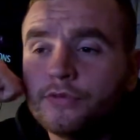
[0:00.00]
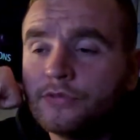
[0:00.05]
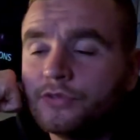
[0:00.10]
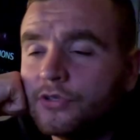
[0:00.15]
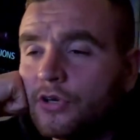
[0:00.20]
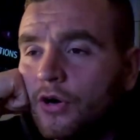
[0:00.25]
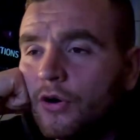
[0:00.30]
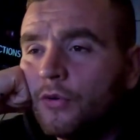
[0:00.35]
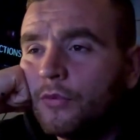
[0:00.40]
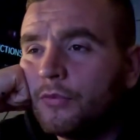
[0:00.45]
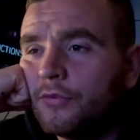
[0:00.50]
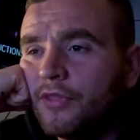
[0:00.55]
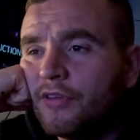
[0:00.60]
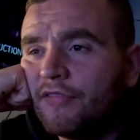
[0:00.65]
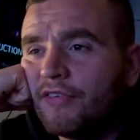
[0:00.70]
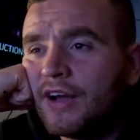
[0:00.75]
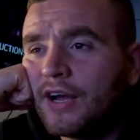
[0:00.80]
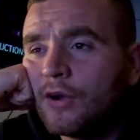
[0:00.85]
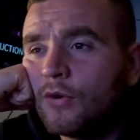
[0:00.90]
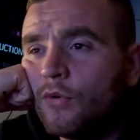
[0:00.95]
so the
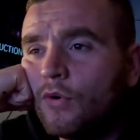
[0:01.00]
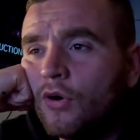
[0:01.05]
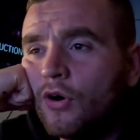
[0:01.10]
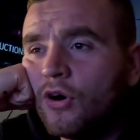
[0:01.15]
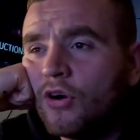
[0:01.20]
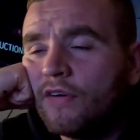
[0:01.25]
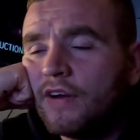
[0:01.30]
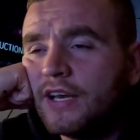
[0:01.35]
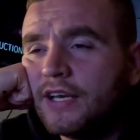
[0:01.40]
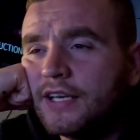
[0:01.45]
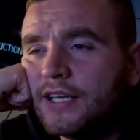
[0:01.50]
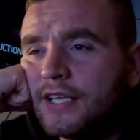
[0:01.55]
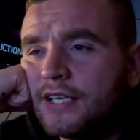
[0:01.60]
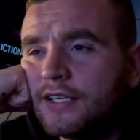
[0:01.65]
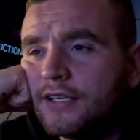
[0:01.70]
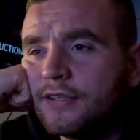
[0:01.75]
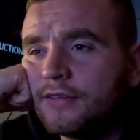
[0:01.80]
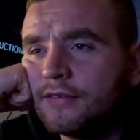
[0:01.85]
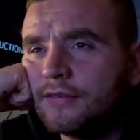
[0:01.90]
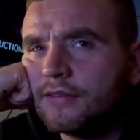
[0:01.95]
VAT quarter
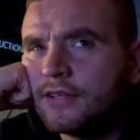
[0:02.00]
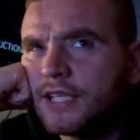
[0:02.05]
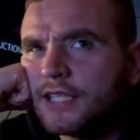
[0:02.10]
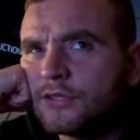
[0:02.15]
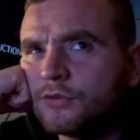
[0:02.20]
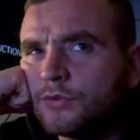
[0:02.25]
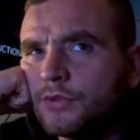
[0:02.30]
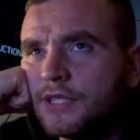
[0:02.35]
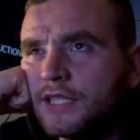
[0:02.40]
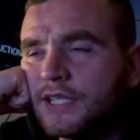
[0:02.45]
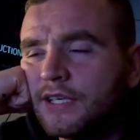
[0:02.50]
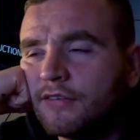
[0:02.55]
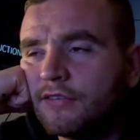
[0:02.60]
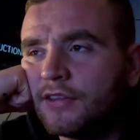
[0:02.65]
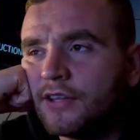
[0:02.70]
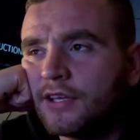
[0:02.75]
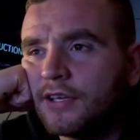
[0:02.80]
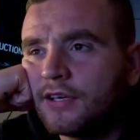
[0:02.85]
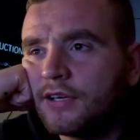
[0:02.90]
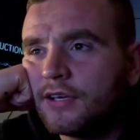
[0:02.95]
ended last week, I
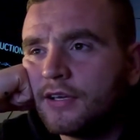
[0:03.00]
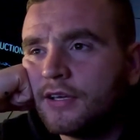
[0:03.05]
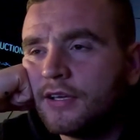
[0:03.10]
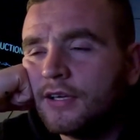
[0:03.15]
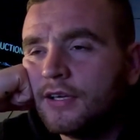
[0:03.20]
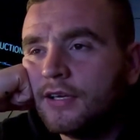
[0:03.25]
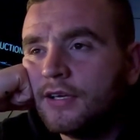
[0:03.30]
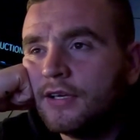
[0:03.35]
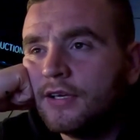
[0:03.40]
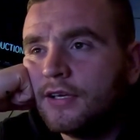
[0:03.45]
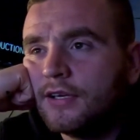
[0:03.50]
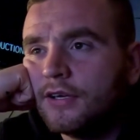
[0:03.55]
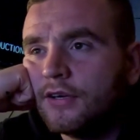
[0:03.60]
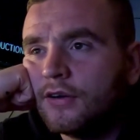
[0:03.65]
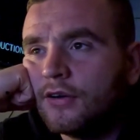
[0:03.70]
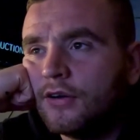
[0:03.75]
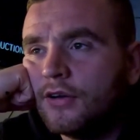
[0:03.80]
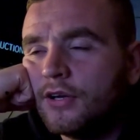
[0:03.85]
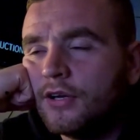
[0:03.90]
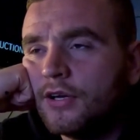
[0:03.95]
think.
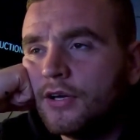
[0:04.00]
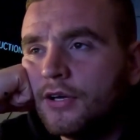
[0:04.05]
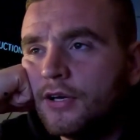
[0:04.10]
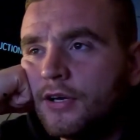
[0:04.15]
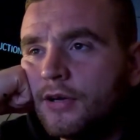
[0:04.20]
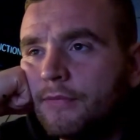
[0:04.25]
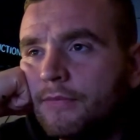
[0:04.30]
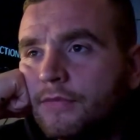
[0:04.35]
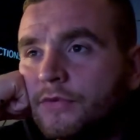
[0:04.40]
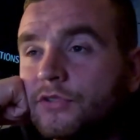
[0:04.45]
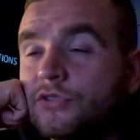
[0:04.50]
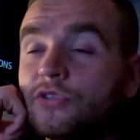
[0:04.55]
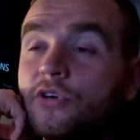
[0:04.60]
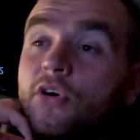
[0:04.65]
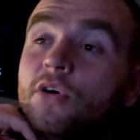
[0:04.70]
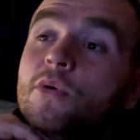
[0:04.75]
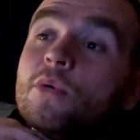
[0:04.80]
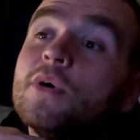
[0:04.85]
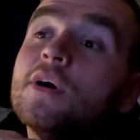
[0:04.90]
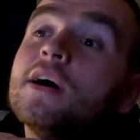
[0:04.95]

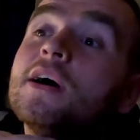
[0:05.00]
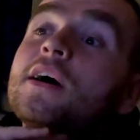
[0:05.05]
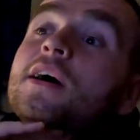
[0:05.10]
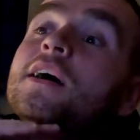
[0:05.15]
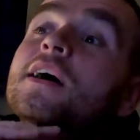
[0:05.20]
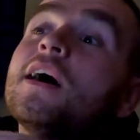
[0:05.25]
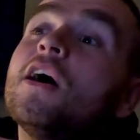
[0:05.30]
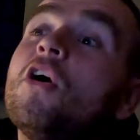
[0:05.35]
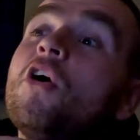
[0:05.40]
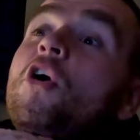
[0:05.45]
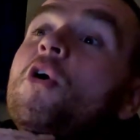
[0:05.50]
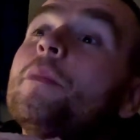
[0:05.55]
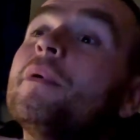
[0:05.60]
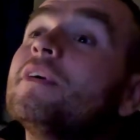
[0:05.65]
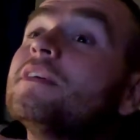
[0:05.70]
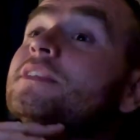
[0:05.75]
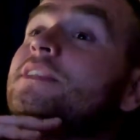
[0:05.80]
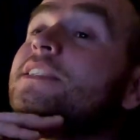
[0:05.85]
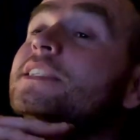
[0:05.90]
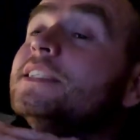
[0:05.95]
So all my
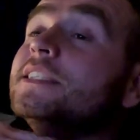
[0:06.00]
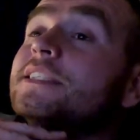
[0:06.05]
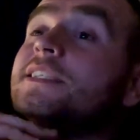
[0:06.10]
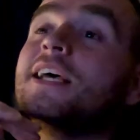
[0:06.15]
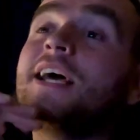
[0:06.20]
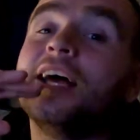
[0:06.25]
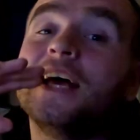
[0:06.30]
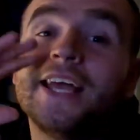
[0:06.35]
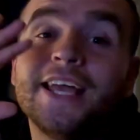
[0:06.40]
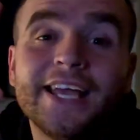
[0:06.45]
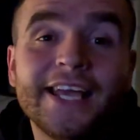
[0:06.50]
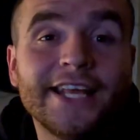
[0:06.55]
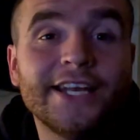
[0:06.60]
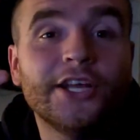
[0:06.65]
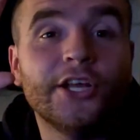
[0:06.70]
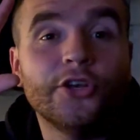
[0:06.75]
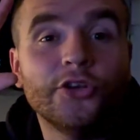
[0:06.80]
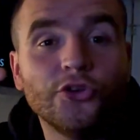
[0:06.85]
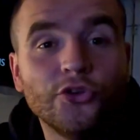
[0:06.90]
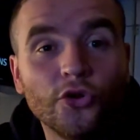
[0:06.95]
receipts are in
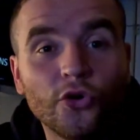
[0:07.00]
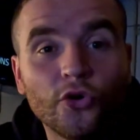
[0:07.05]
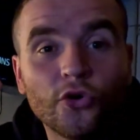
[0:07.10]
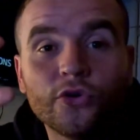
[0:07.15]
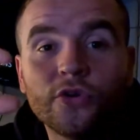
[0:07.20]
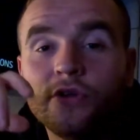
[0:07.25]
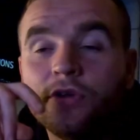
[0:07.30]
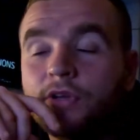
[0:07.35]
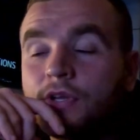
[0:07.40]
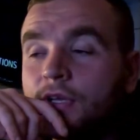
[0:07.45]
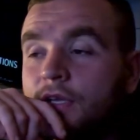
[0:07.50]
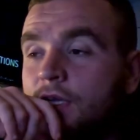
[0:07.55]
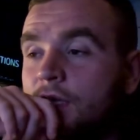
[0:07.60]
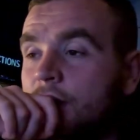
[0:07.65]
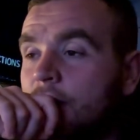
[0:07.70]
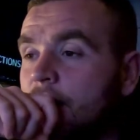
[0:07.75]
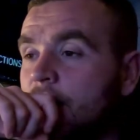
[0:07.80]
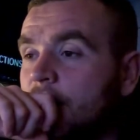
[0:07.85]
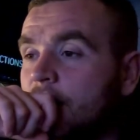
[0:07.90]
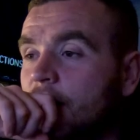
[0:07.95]
and done.
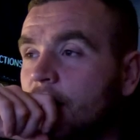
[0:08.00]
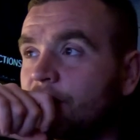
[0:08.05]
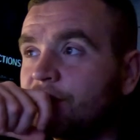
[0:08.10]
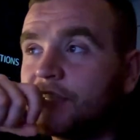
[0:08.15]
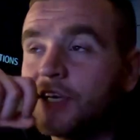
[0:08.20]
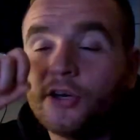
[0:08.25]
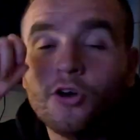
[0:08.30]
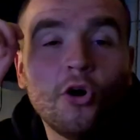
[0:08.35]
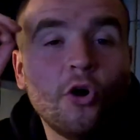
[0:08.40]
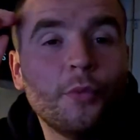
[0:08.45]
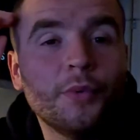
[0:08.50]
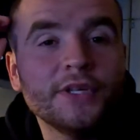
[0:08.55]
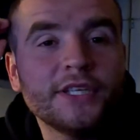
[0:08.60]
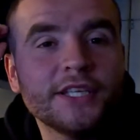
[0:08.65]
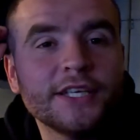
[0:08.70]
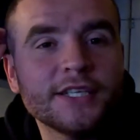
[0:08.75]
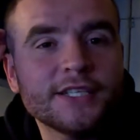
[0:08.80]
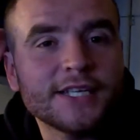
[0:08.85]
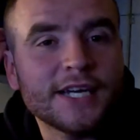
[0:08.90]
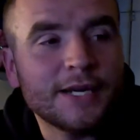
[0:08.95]
Obviously I got home at
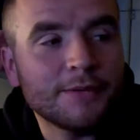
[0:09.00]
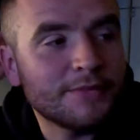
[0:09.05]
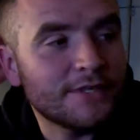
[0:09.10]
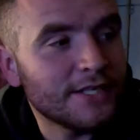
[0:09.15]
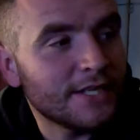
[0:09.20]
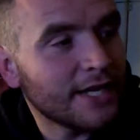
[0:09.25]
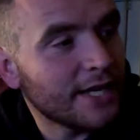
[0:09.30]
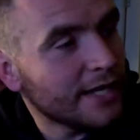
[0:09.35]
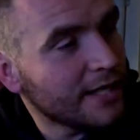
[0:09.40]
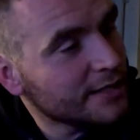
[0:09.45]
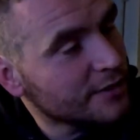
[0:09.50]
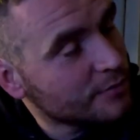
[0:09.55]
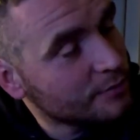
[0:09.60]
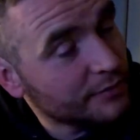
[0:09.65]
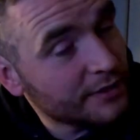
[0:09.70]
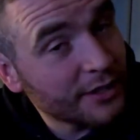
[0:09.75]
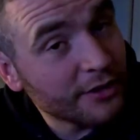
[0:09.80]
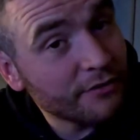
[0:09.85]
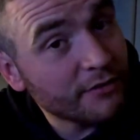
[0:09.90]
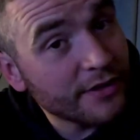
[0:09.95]
dinner time today, had some
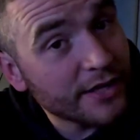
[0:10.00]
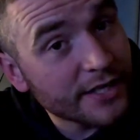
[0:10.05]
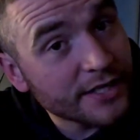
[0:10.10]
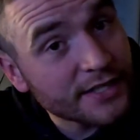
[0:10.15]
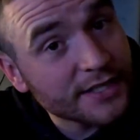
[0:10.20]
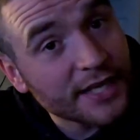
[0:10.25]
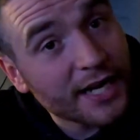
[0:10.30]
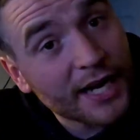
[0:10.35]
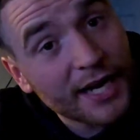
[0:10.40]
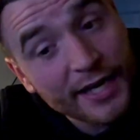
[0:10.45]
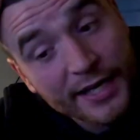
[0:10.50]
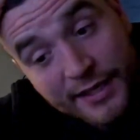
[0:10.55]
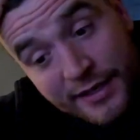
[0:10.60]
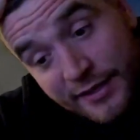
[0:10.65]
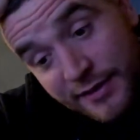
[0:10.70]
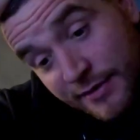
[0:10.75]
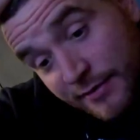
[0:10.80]
dinner and then started